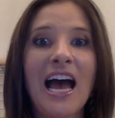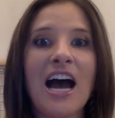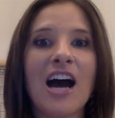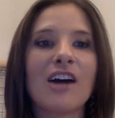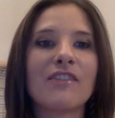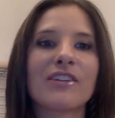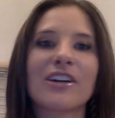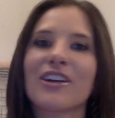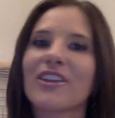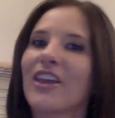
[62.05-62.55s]

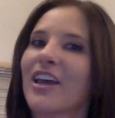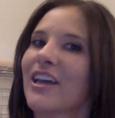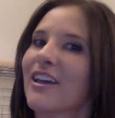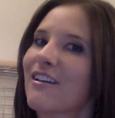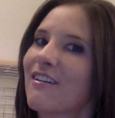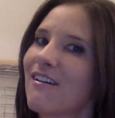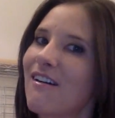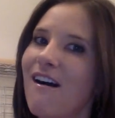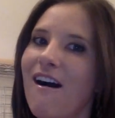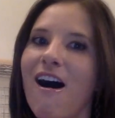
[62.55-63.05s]
However, like
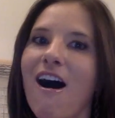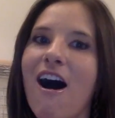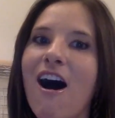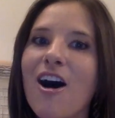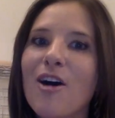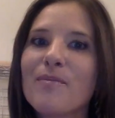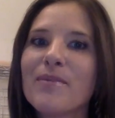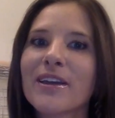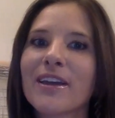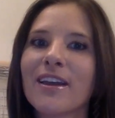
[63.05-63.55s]

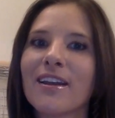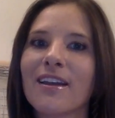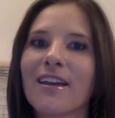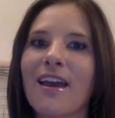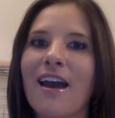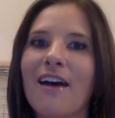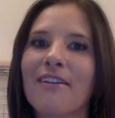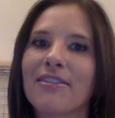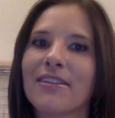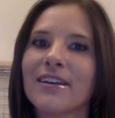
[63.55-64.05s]
all
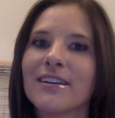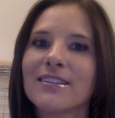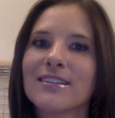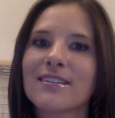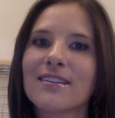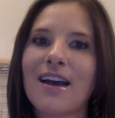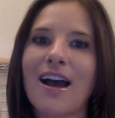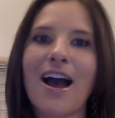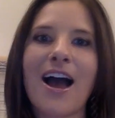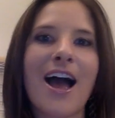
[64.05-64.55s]
beginning
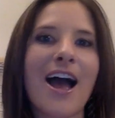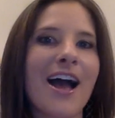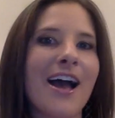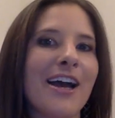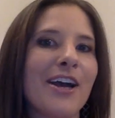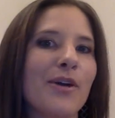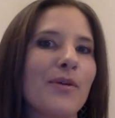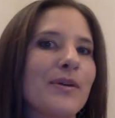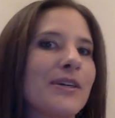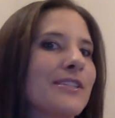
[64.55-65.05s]
athletes,
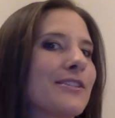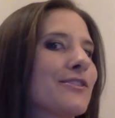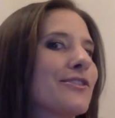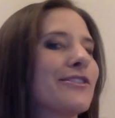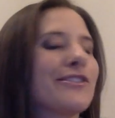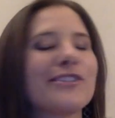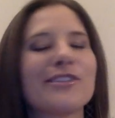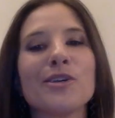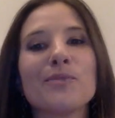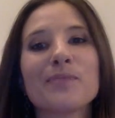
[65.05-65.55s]
I was
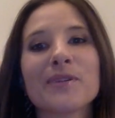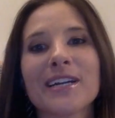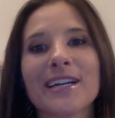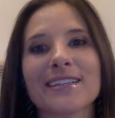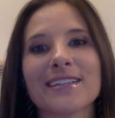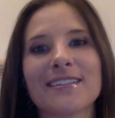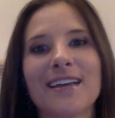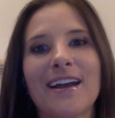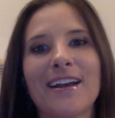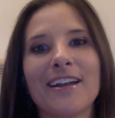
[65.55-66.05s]
super
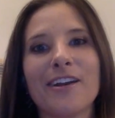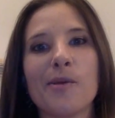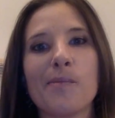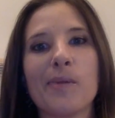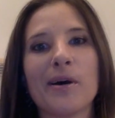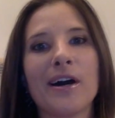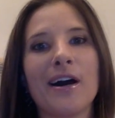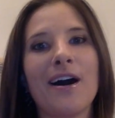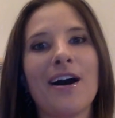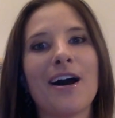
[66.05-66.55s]
excited to
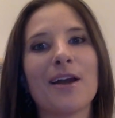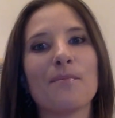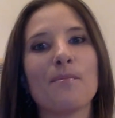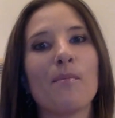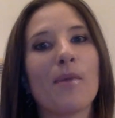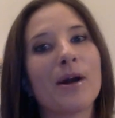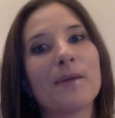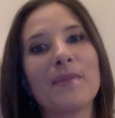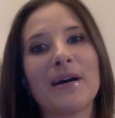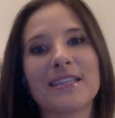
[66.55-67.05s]
put on
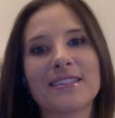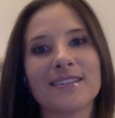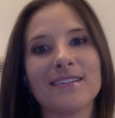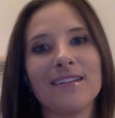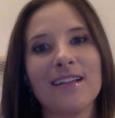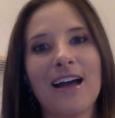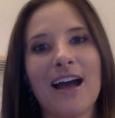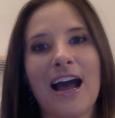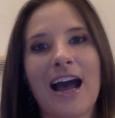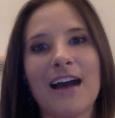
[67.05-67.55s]
more
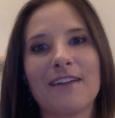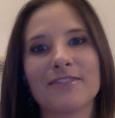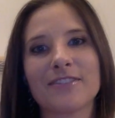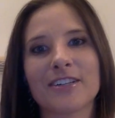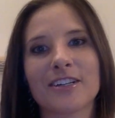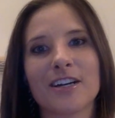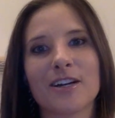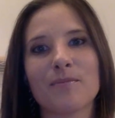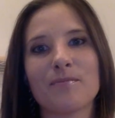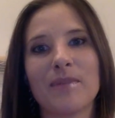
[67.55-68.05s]
muscle
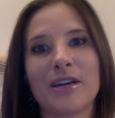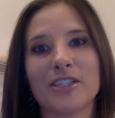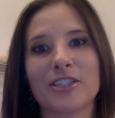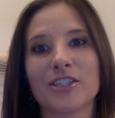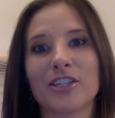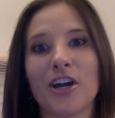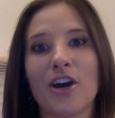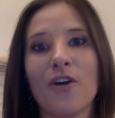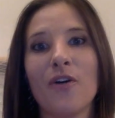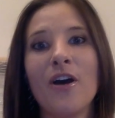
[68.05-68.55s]
after my
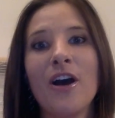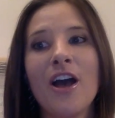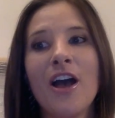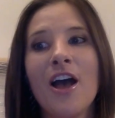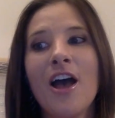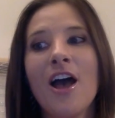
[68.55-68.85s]
show.